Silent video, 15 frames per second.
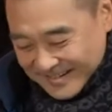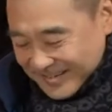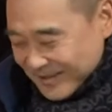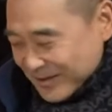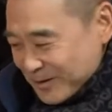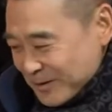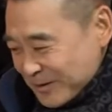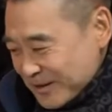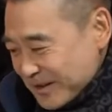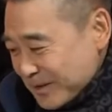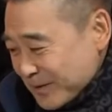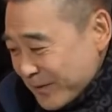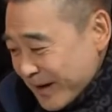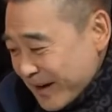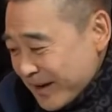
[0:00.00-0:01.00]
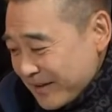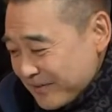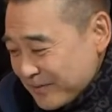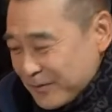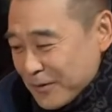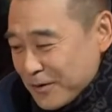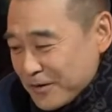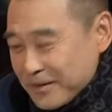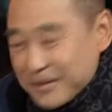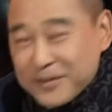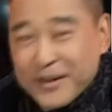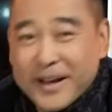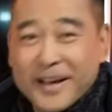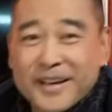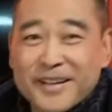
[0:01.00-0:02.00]
You sure just 5? 4?
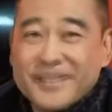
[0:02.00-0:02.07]
5?